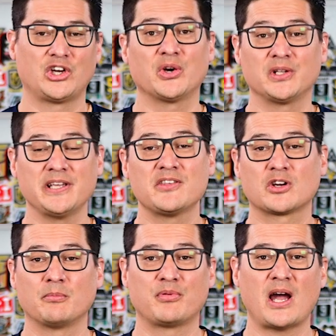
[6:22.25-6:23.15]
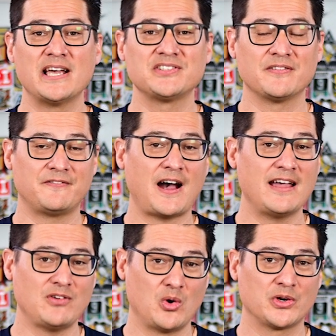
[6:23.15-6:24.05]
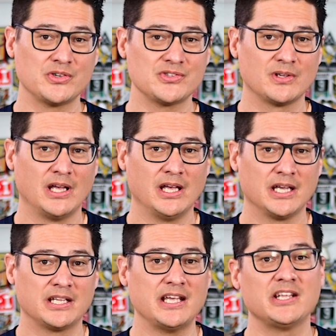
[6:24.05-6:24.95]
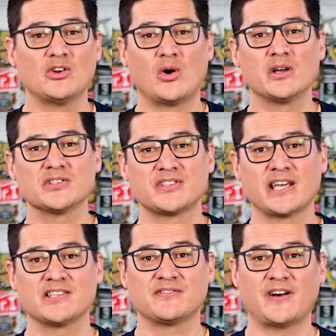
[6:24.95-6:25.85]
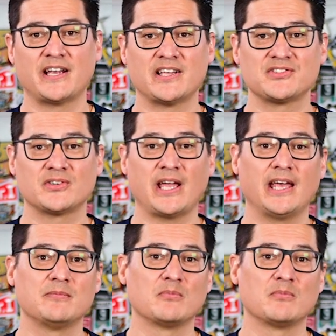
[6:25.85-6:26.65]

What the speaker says: Currently, they're comprised of 5 owners. Canadian oil sands financier Anne